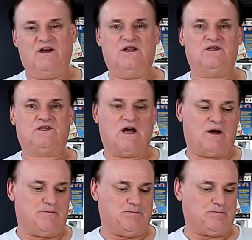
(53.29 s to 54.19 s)
It is
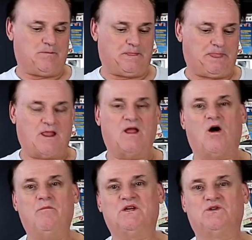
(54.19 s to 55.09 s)

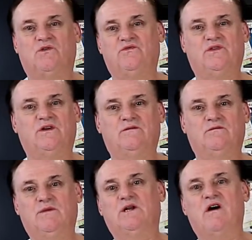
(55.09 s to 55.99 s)
a mix of
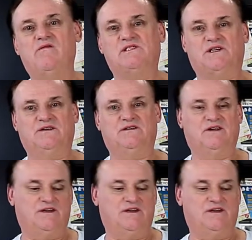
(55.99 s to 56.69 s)
a bit of everything.